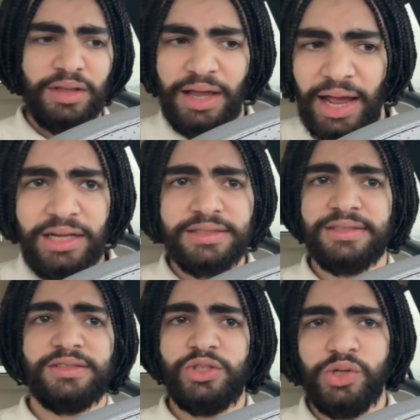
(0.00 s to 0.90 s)
else
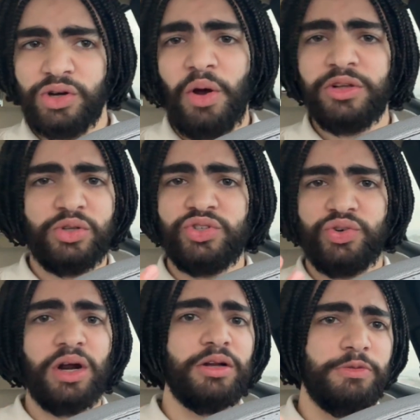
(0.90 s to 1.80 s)
you're going to
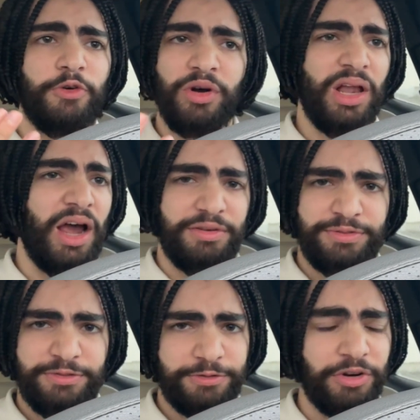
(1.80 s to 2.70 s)
struggle for life
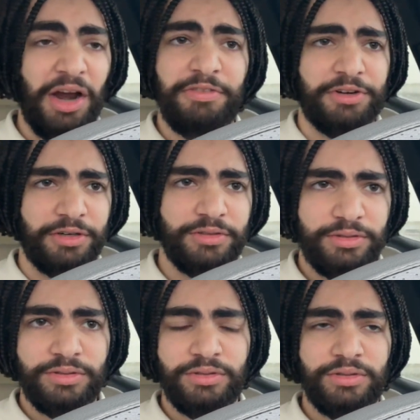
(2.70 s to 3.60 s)
forever,
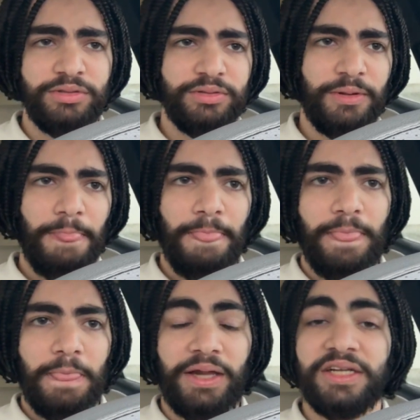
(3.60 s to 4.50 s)

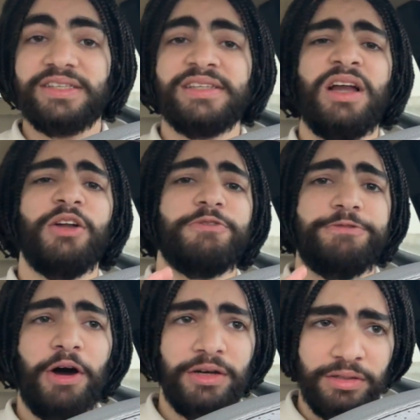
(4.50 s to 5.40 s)
and it's not
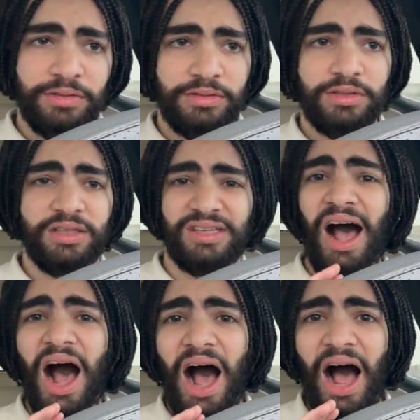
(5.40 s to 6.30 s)
fun. Because
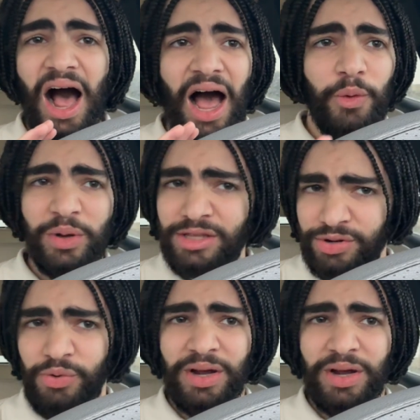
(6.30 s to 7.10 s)
I went through